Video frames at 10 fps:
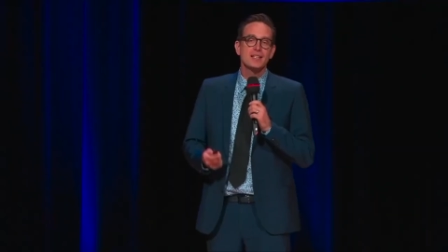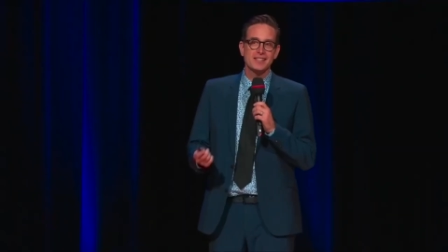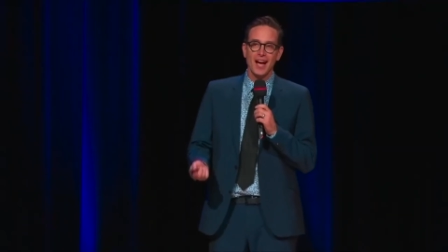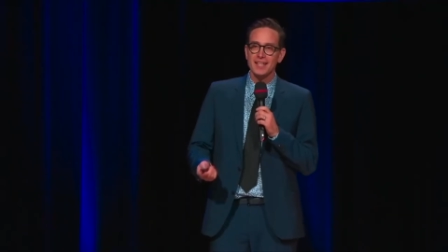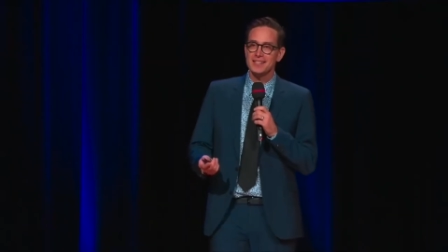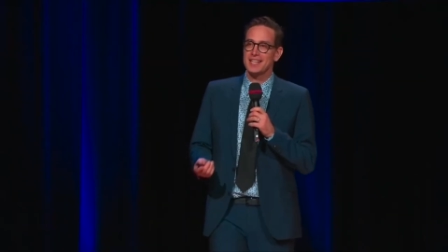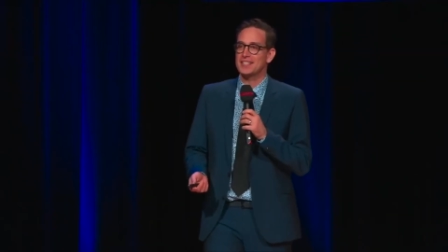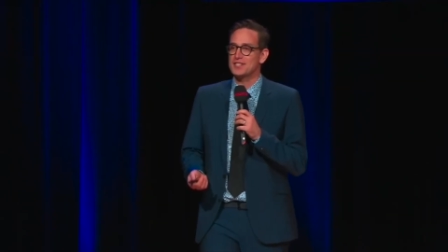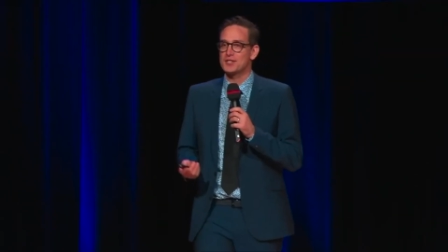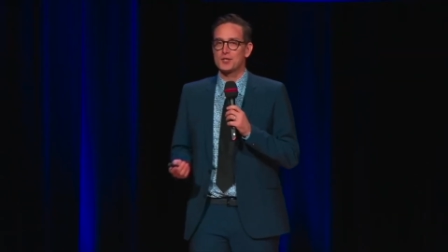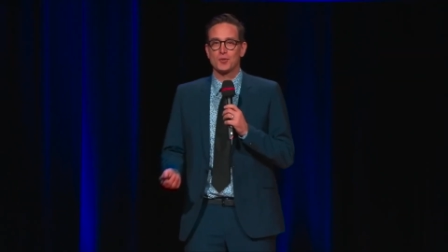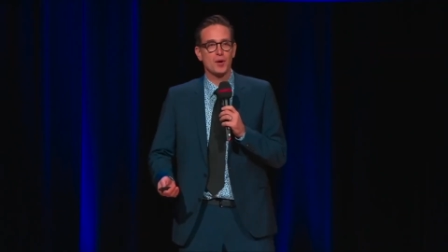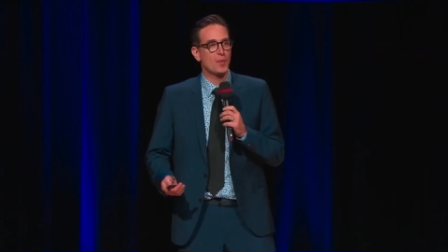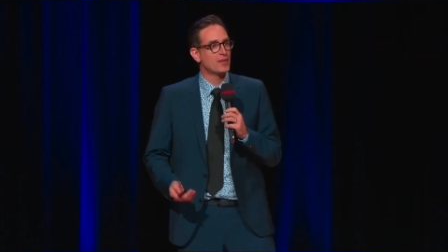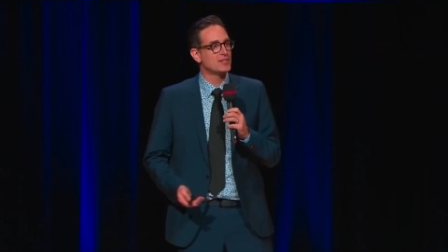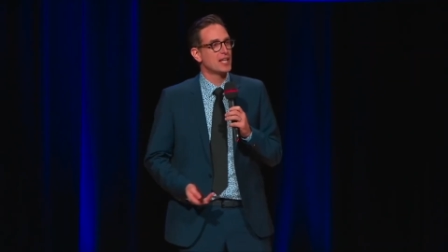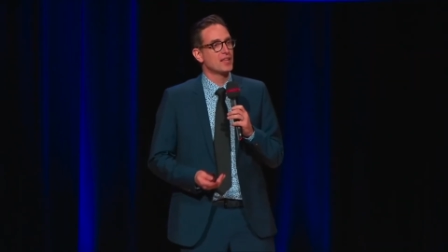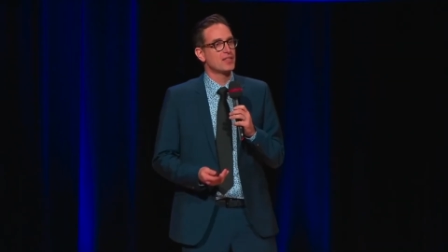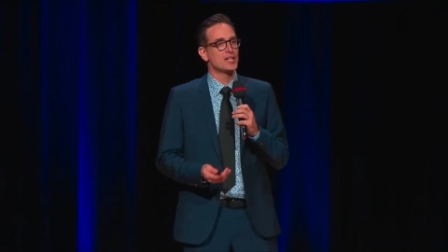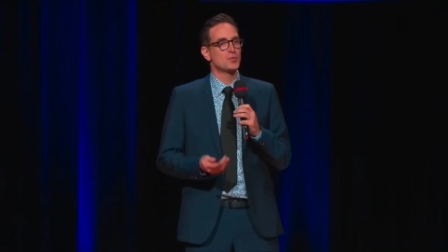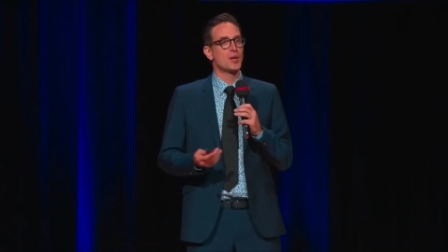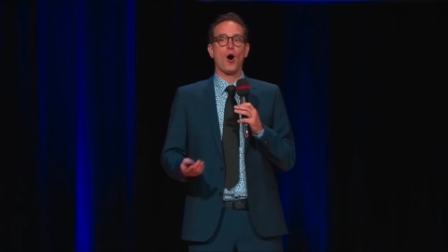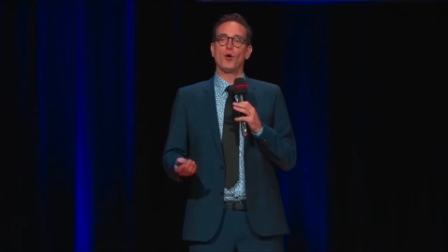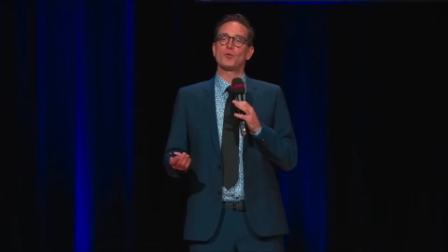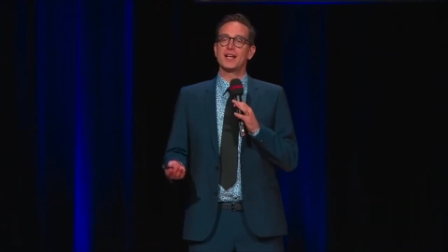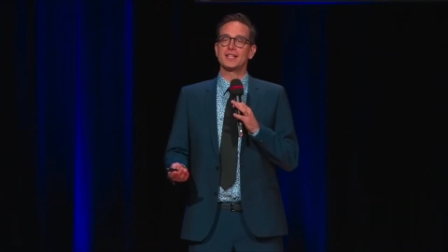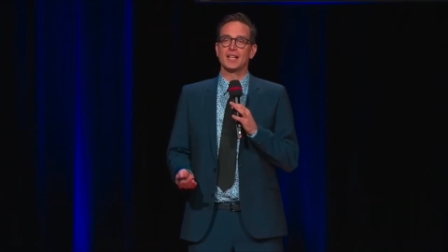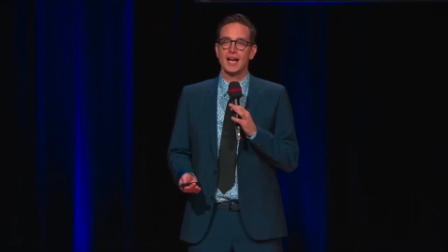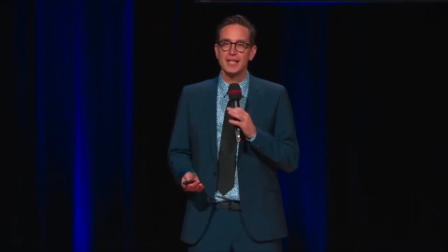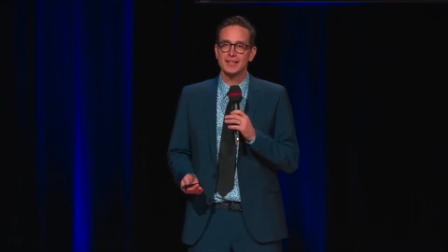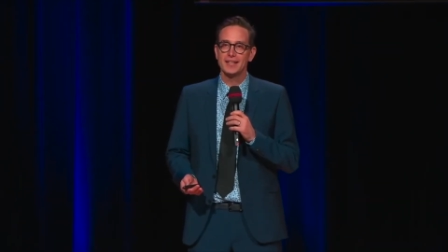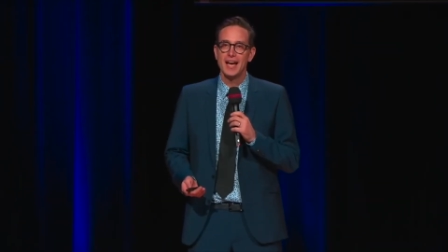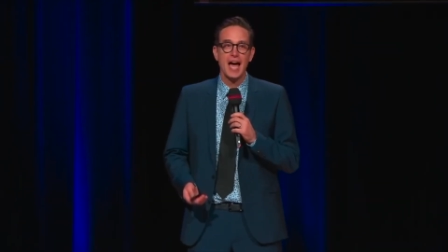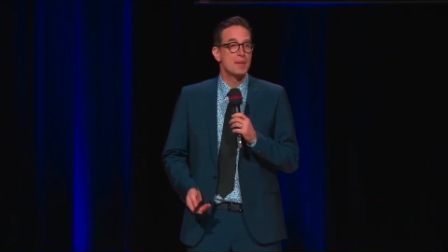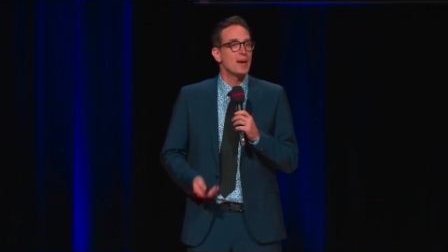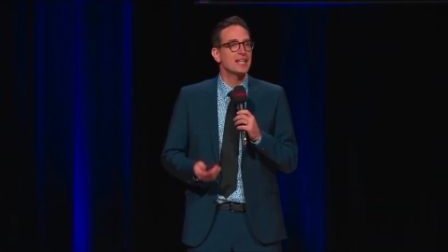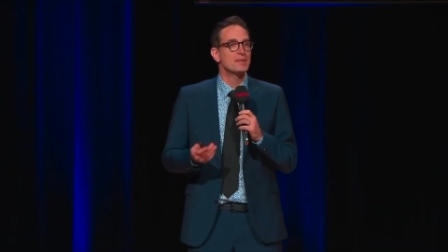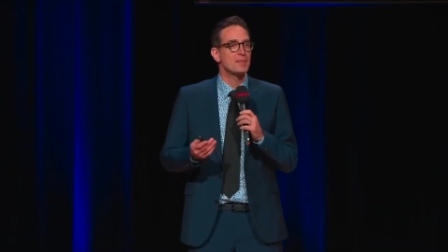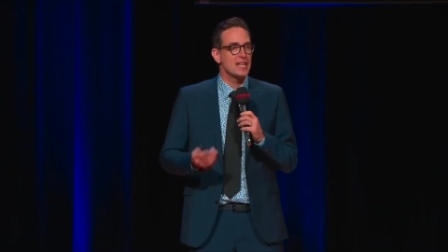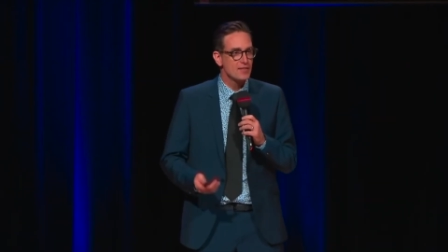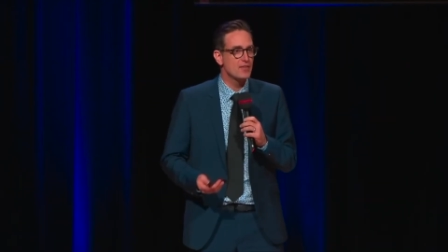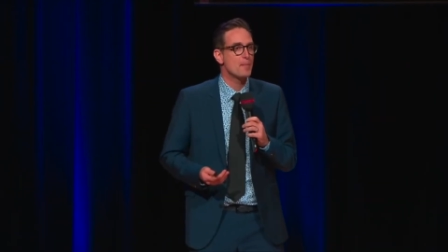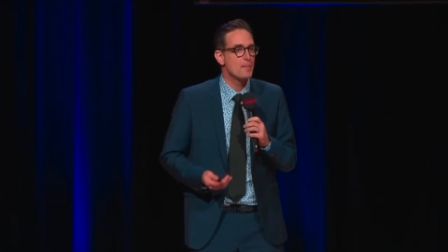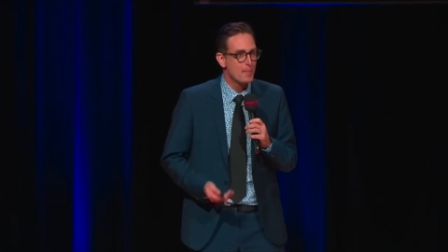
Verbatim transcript: Science has this great way of taking things we already like and making them even